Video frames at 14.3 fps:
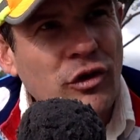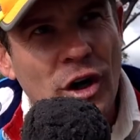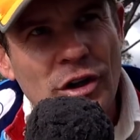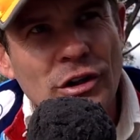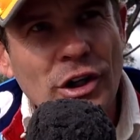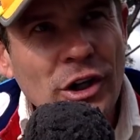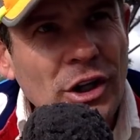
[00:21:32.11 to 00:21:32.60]

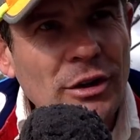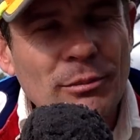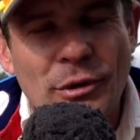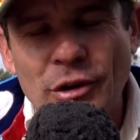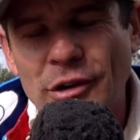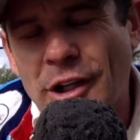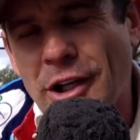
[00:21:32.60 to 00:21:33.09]
Fucking lean,
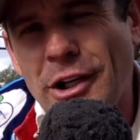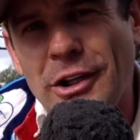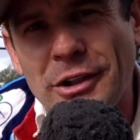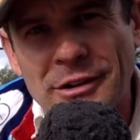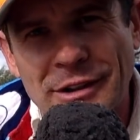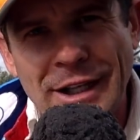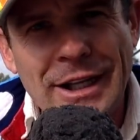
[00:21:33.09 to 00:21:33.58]
bro.
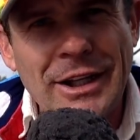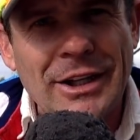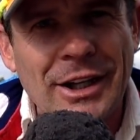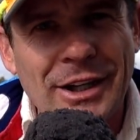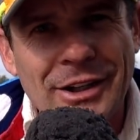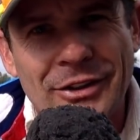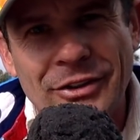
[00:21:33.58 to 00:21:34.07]
Lean. Lean
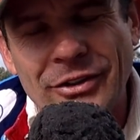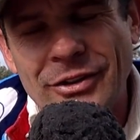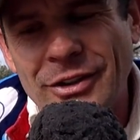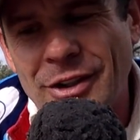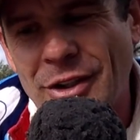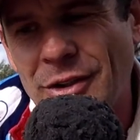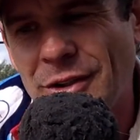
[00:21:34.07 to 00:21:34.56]

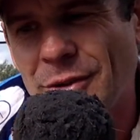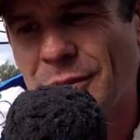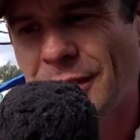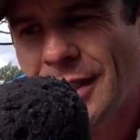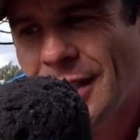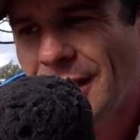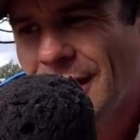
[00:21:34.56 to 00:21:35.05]
gains. You know, you